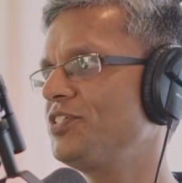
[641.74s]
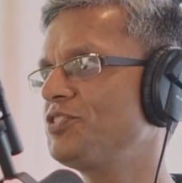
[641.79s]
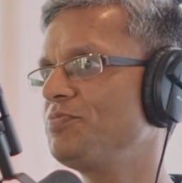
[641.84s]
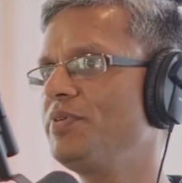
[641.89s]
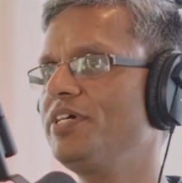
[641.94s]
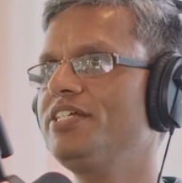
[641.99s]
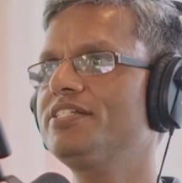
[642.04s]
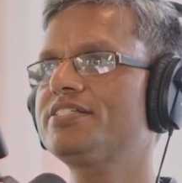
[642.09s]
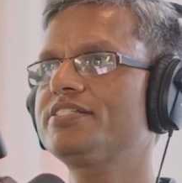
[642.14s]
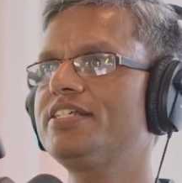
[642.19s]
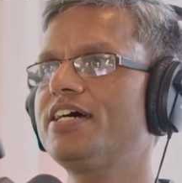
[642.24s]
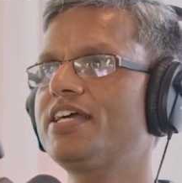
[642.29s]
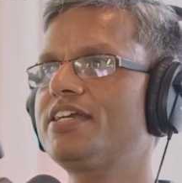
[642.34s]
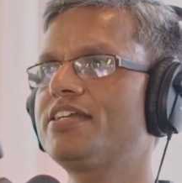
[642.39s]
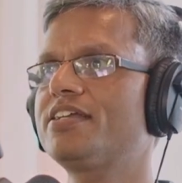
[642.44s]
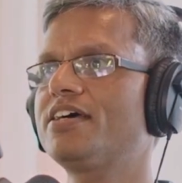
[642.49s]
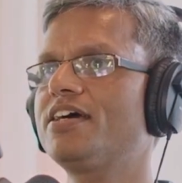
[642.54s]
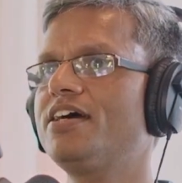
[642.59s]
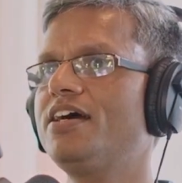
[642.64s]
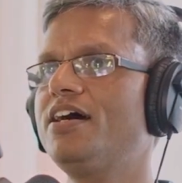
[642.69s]
which means
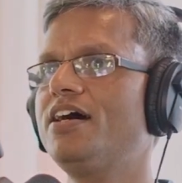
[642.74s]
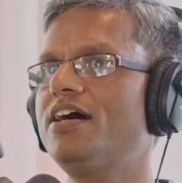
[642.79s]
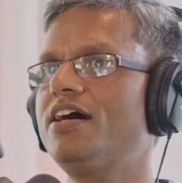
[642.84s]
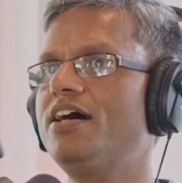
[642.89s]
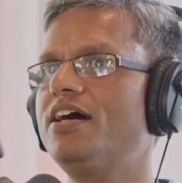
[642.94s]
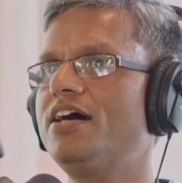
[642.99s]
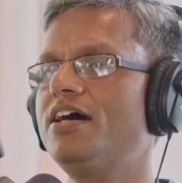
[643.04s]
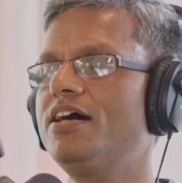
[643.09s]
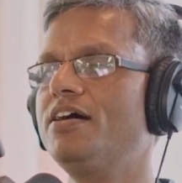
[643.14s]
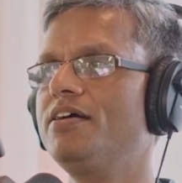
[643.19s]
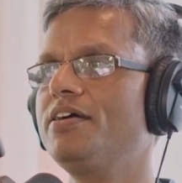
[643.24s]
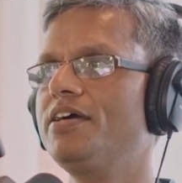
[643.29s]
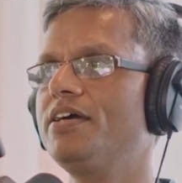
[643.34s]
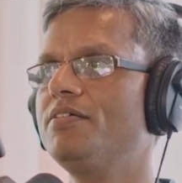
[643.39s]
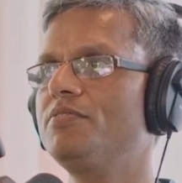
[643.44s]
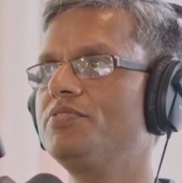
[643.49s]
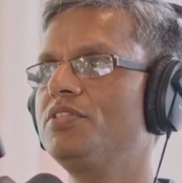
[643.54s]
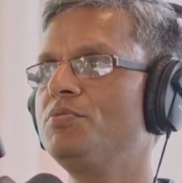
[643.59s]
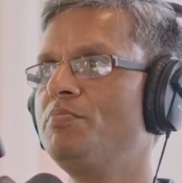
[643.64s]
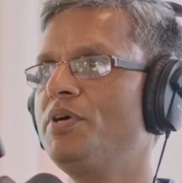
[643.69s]
that uh,
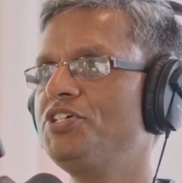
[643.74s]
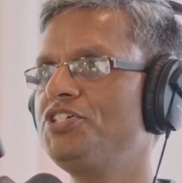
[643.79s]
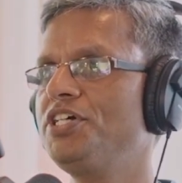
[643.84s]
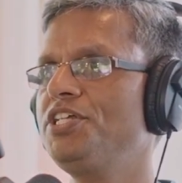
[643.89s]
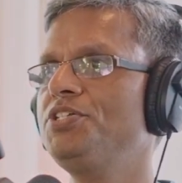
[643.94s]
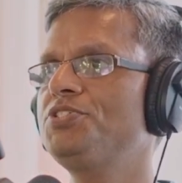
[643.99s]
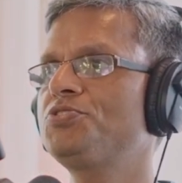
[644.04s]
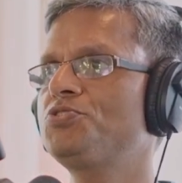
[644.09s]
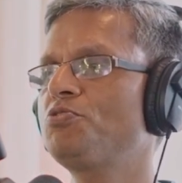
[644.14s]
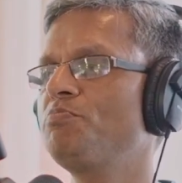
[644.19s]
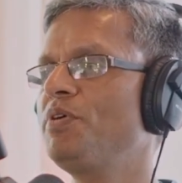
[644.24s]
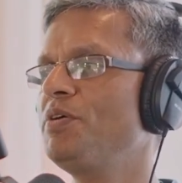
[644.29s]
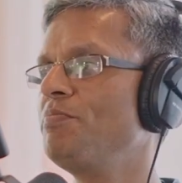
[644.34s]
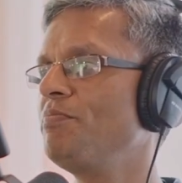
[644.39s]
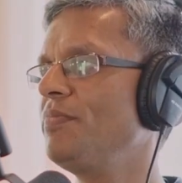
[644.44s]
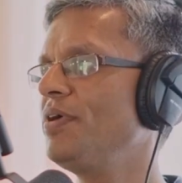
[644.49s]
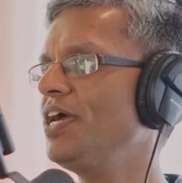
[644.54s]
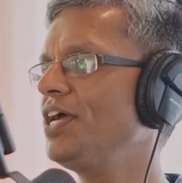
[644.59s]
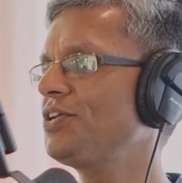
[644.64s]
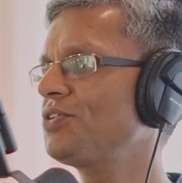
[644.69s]
the machines should be
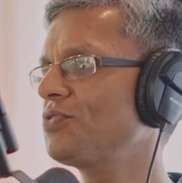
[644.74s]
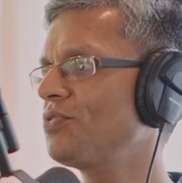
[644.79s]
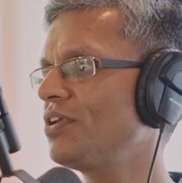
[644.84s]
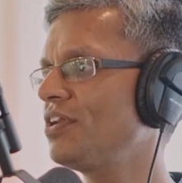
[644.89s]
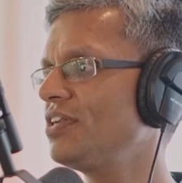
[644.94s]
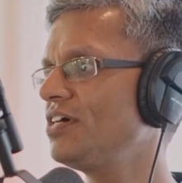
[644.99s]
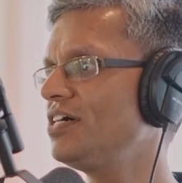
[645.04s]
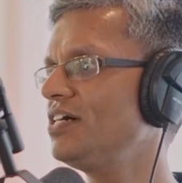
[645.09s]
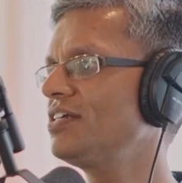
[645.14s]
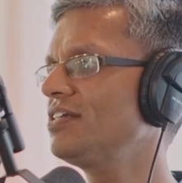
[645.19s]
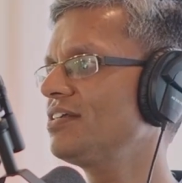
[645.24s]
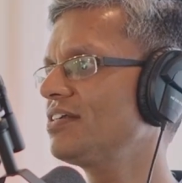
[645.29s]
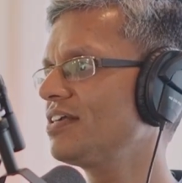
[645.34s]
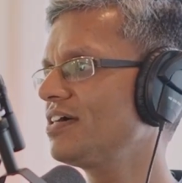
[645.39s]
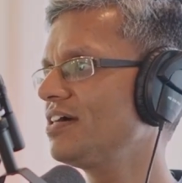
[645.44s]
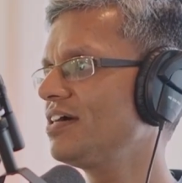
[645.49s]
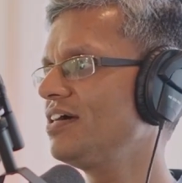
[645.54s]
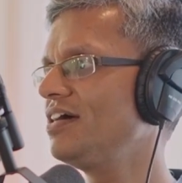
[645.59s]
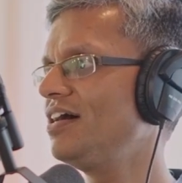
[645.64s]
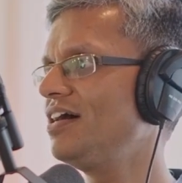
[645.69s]
made to
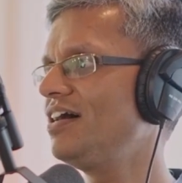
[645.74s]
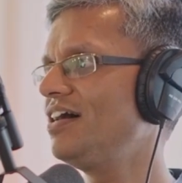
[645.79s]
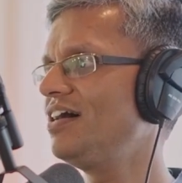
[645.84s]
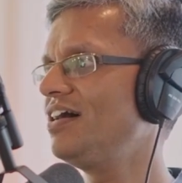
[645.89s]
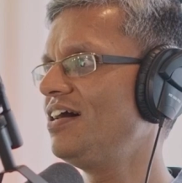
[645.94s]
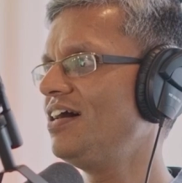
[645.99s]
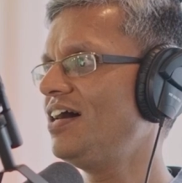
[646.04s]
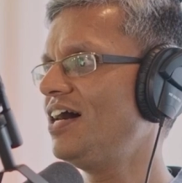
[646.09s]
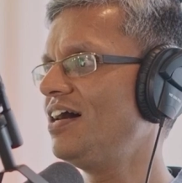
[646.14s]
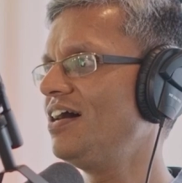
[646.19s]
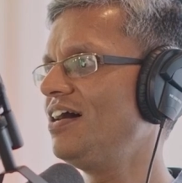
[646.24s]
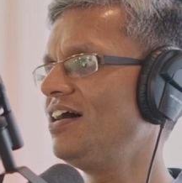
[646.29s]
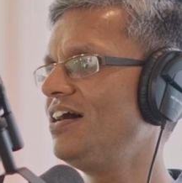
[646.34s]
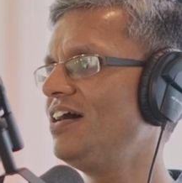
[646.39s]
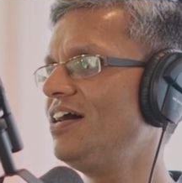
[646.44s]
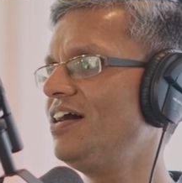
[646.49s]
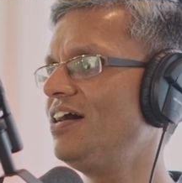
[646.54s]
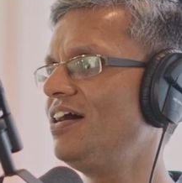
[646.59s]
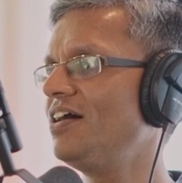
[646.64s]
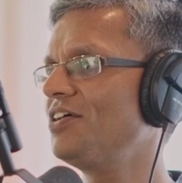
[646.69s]
learn,
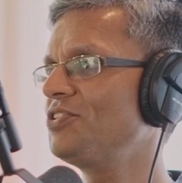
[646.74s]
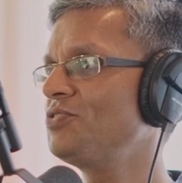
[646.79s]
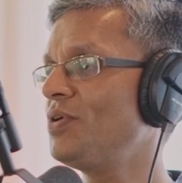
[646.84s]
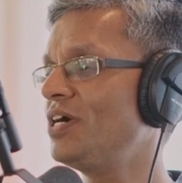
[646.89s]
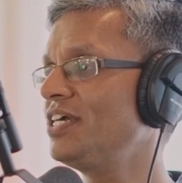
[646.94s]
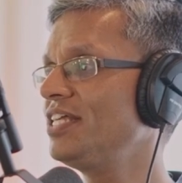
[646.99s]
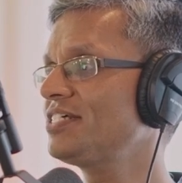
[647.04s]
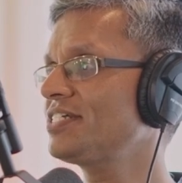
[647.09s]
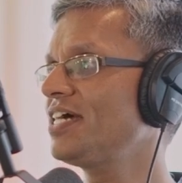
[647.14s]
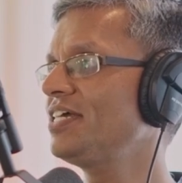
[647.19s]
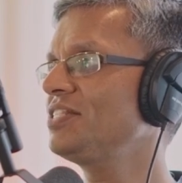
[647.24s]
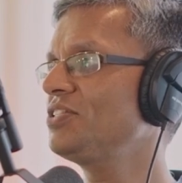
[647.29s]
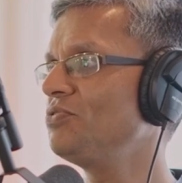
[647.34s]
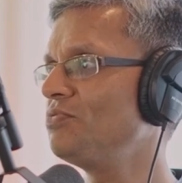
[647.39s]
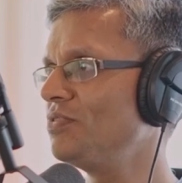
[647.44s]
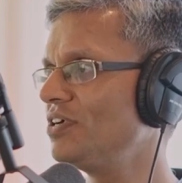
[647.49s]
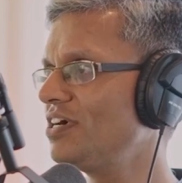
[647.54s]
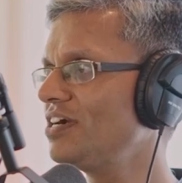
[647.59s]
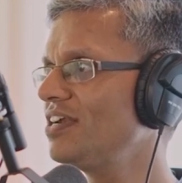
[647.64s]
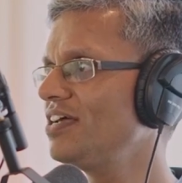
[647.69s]
uh, to understand
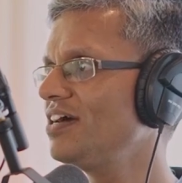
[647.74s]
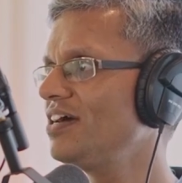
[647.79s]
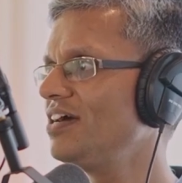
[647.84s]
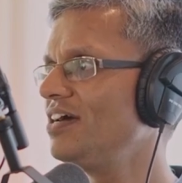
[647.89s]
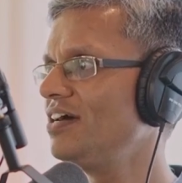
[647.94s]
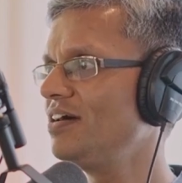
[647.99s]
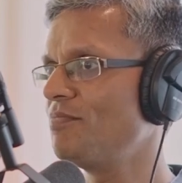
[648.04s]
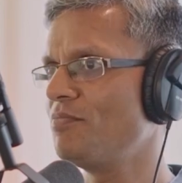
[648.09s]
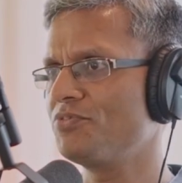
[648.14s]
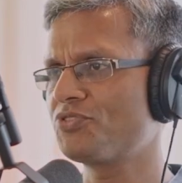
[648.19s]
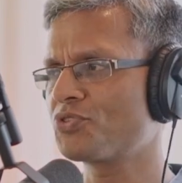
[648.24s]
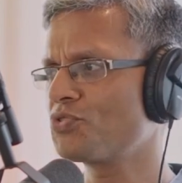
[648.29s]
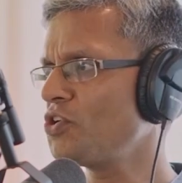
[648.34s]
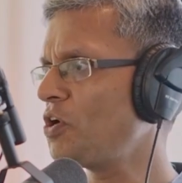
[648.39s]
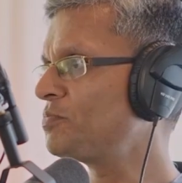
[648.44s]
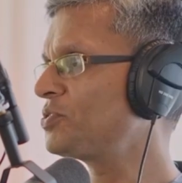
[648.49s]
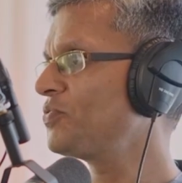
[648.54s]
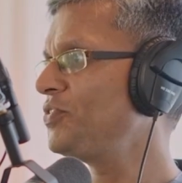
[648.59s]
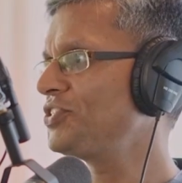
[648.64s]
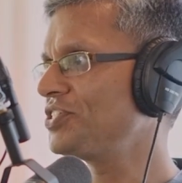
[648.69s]
the world
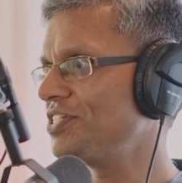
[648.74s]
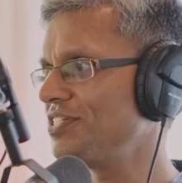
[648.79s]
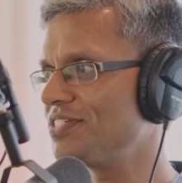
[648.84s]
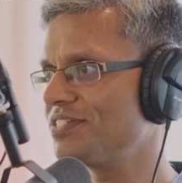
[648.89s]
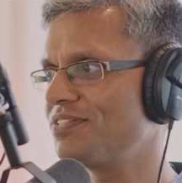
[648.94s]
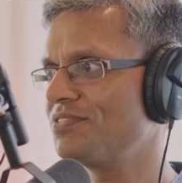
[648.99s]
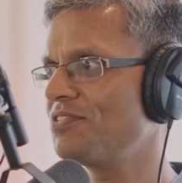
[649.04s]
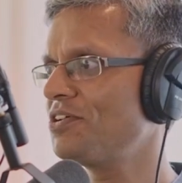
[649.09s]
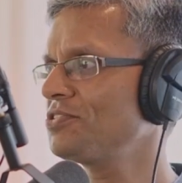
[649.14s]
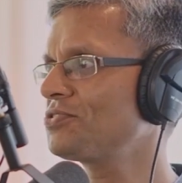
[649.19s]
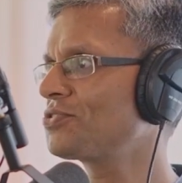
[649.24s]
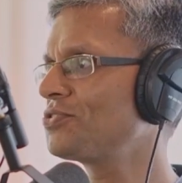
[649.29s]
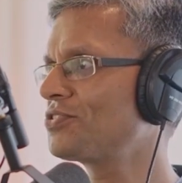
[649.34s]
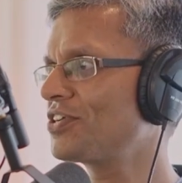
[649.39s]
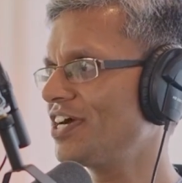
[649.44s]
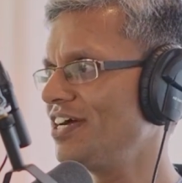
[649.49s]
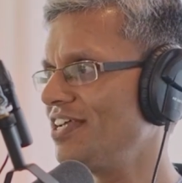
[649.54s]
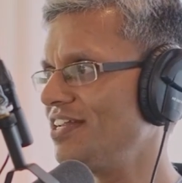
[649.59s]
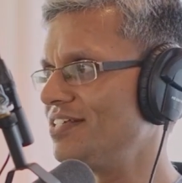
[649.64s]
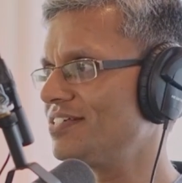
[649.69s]
through observations, not
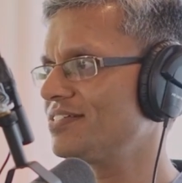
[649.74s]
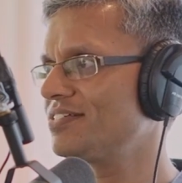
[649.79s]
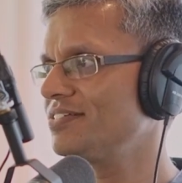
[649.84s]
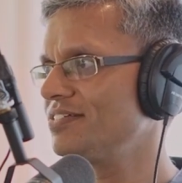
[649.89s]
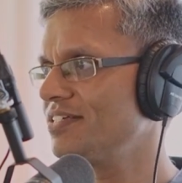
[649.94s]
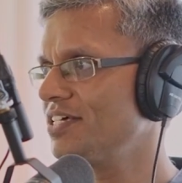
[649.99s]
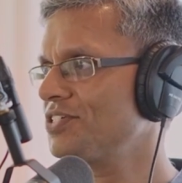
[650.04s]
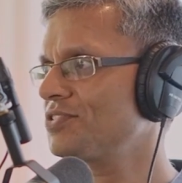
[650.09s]
through trials.